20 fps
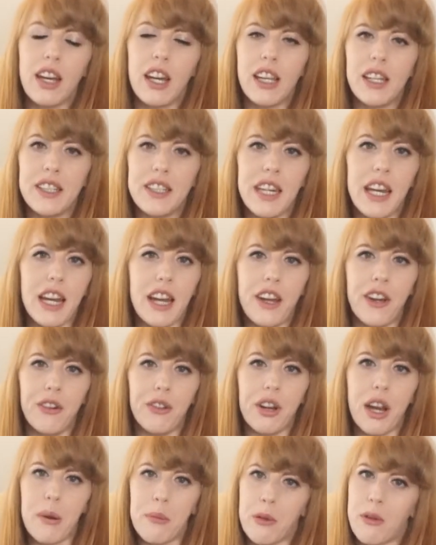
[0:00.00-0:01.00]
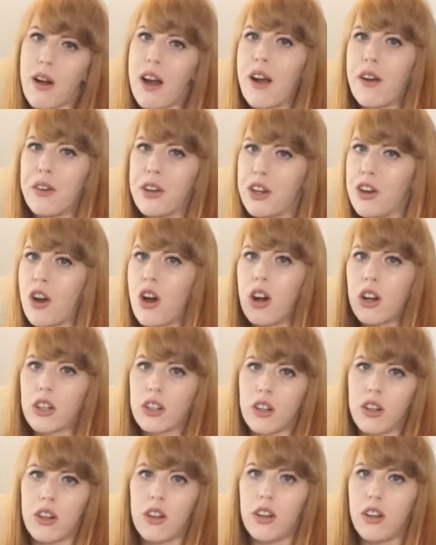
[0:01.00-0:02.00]
CQ came around and
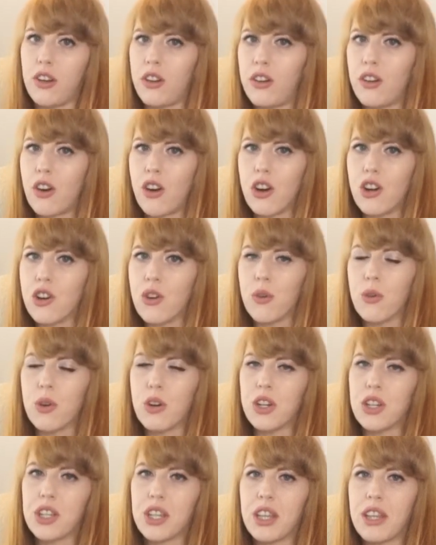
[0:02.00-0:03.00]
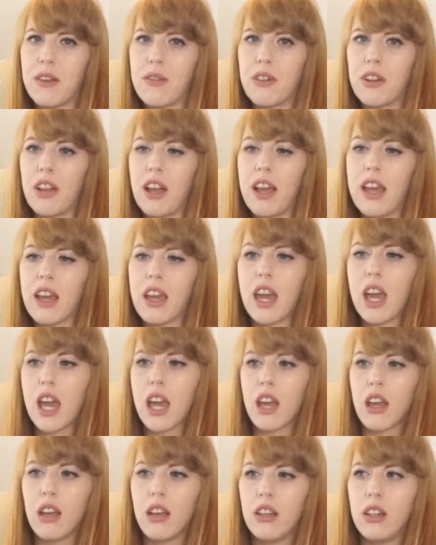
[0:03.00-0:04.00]
knocked on our doors and they were like,
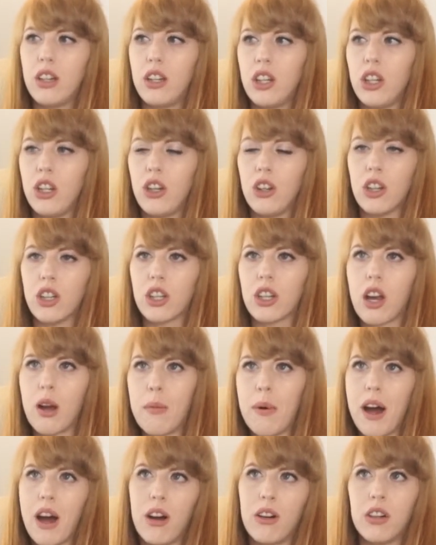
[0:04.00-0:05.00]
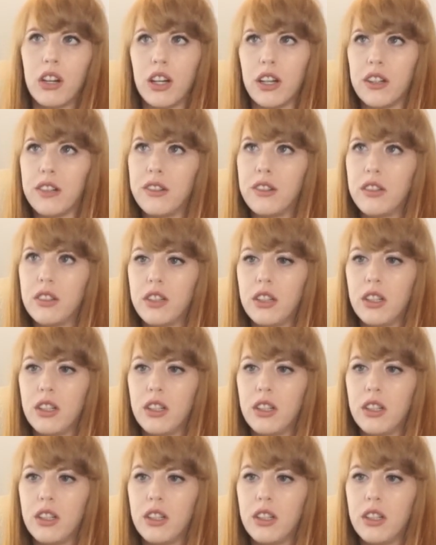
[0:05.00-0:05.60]
hey, you get to come out at